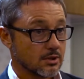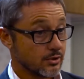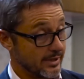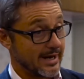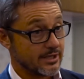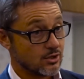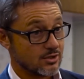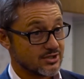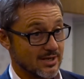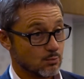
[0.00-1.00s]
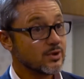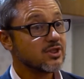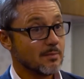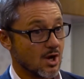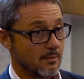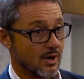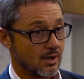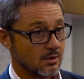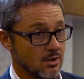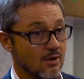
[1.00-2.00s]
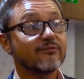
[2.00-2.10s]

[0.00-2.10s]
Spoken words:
creating content with a mobile